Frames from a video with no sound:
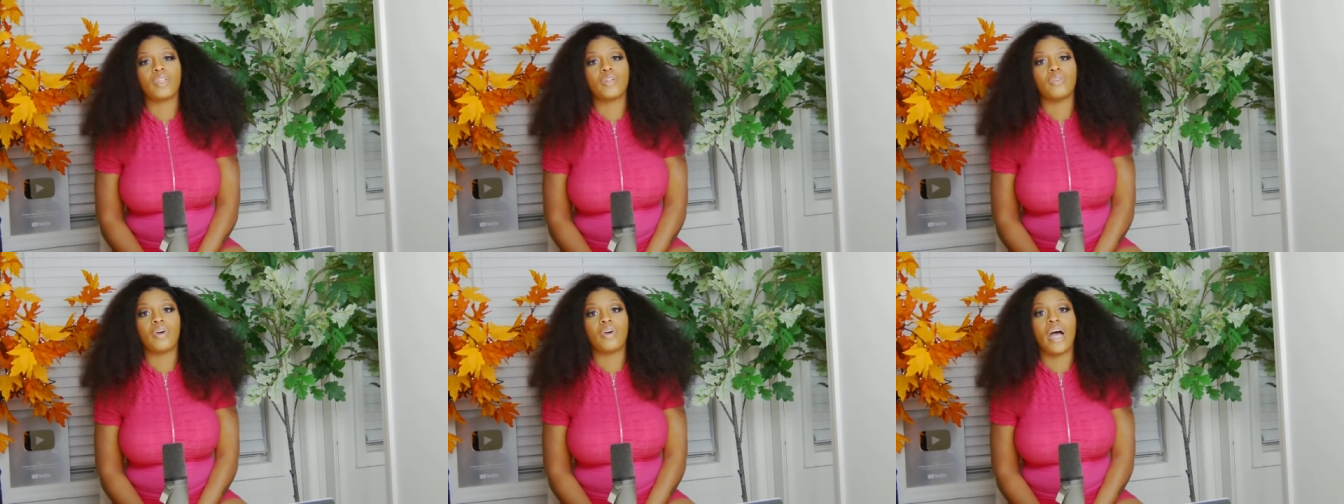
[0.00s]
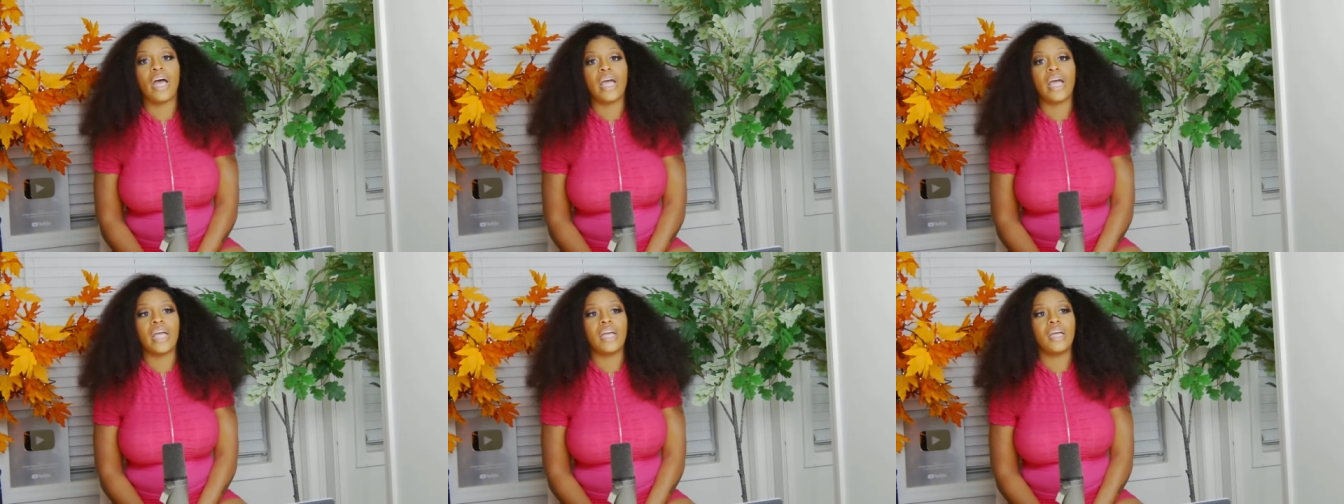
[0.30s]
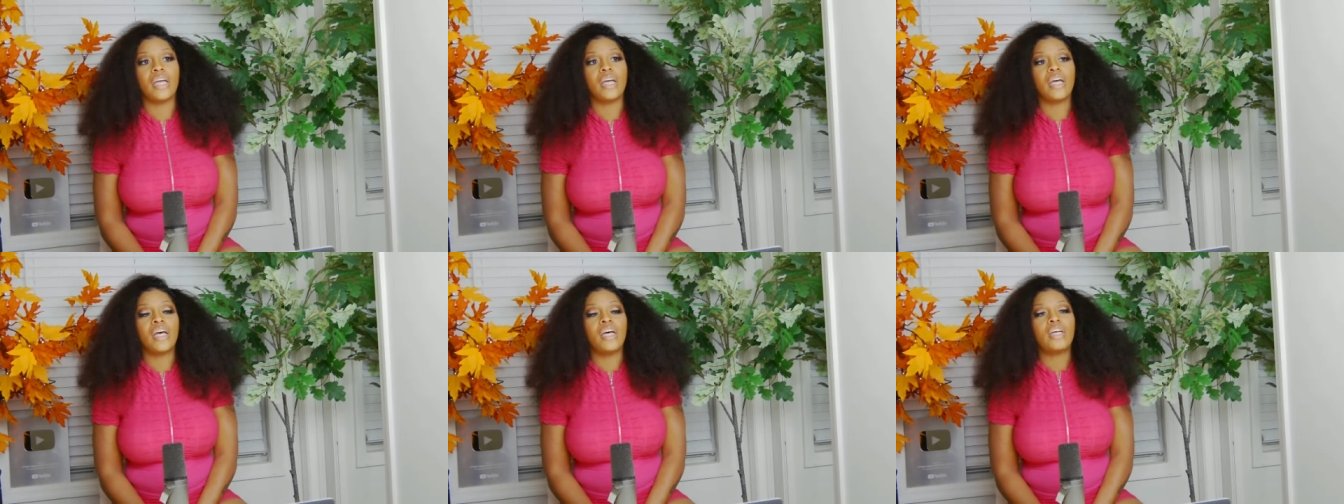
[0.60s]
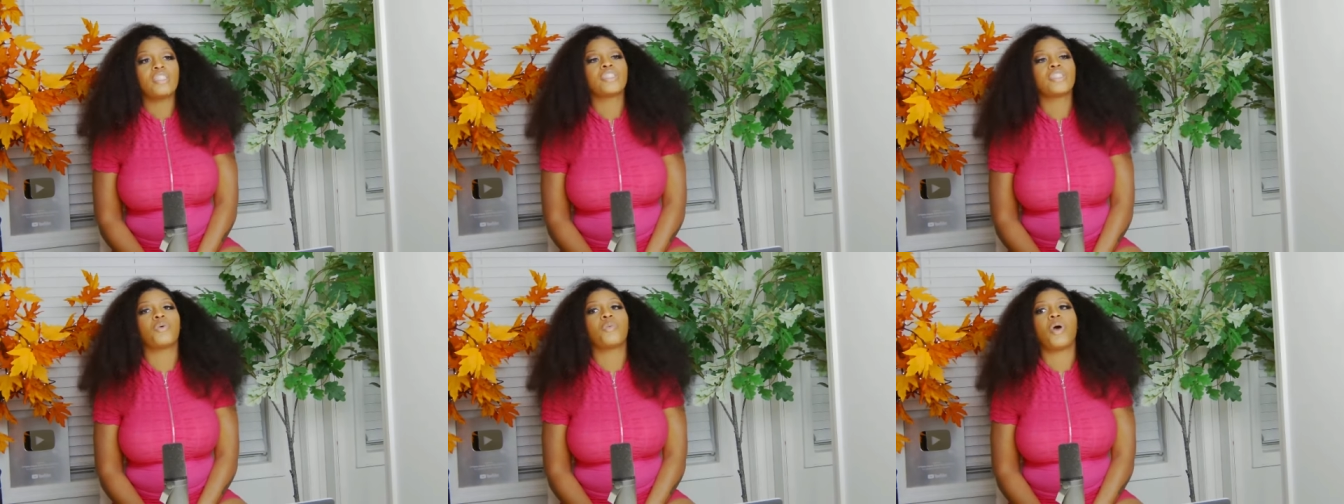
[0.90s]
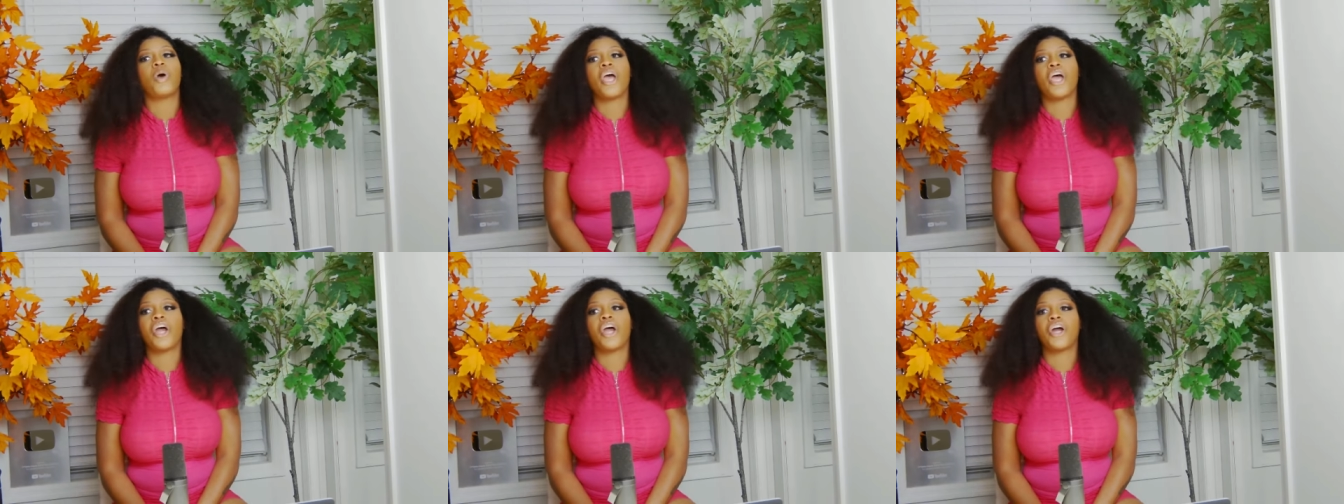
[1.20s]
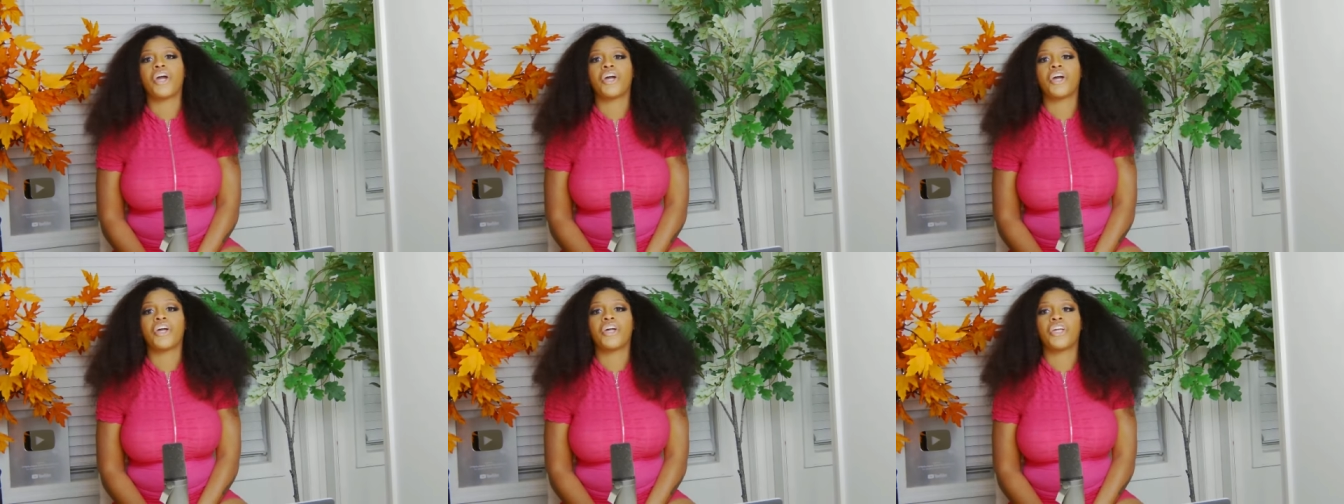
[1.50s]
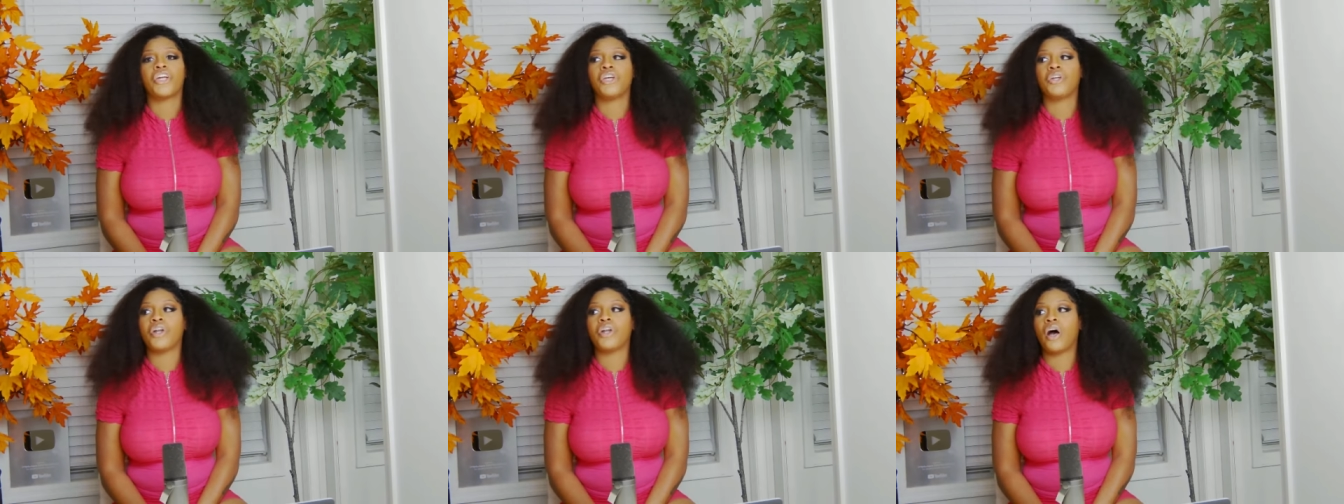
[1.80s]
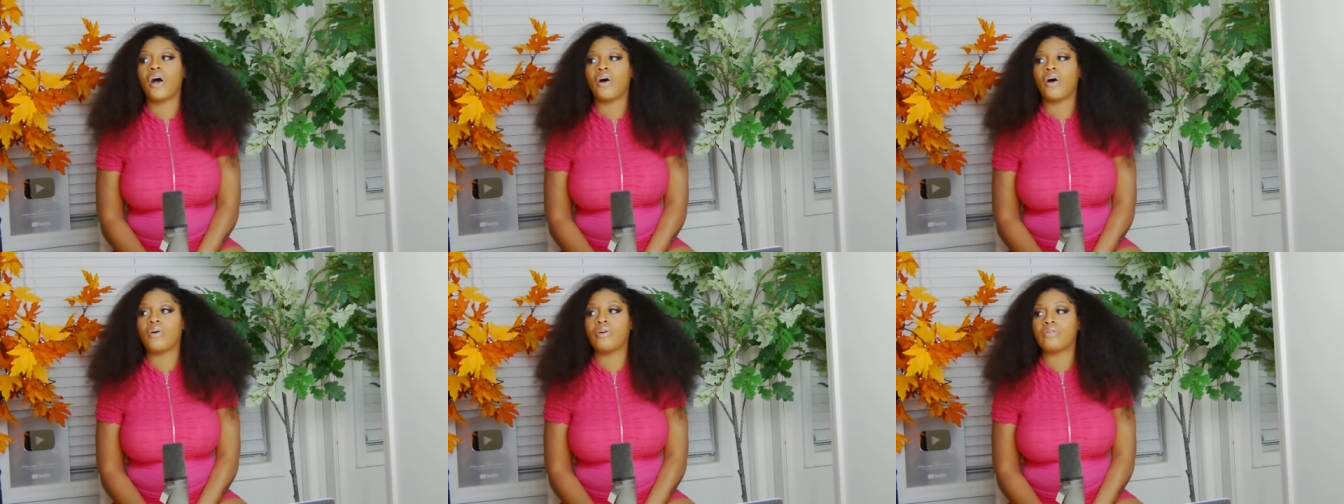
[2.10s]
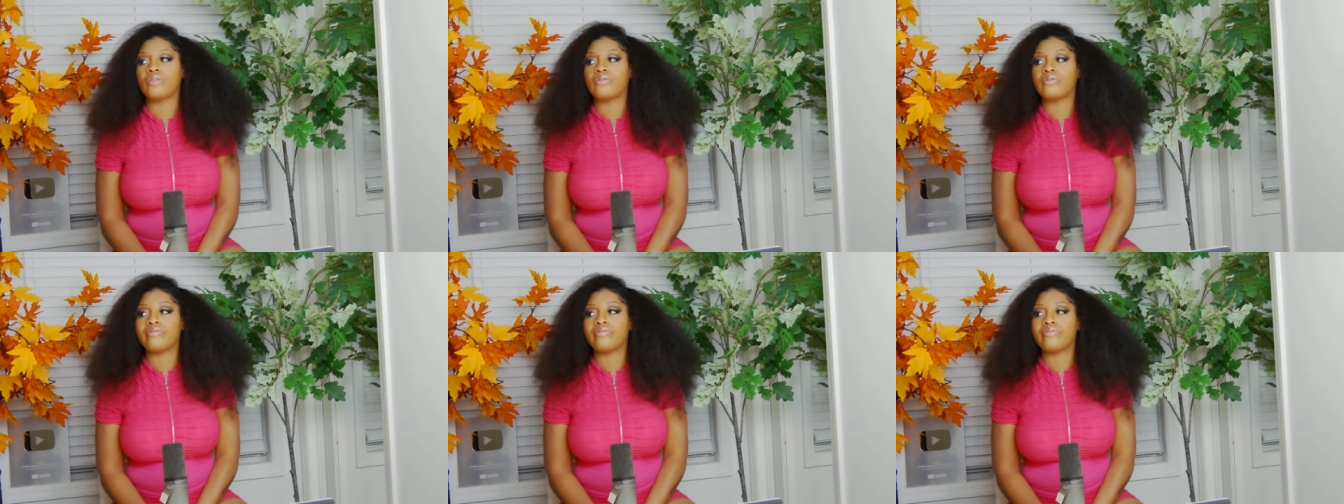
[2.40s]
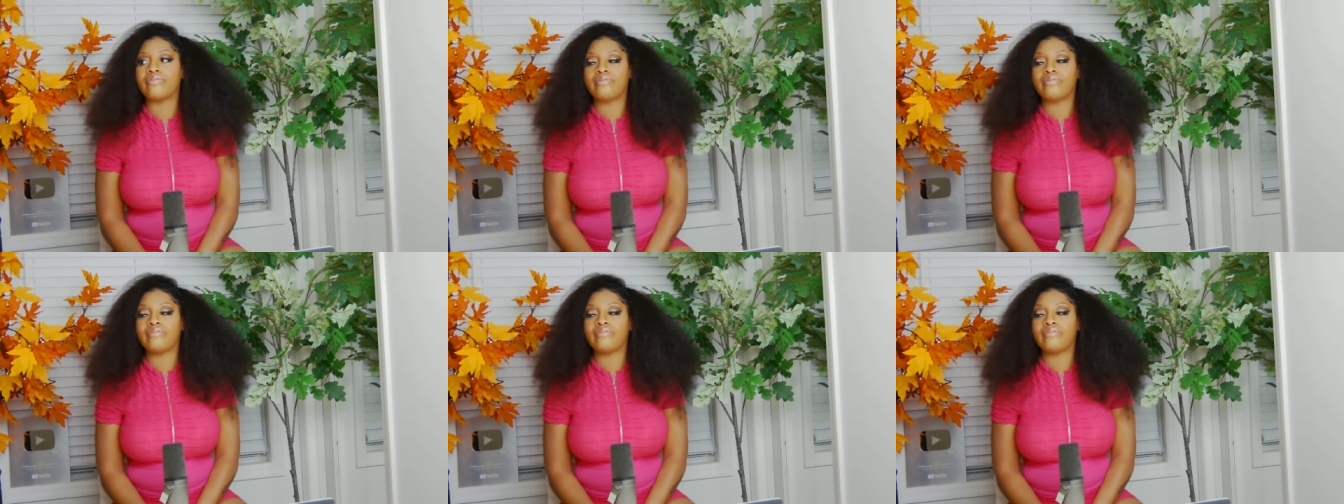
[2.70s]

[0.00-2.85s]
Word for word: right? To where, you know,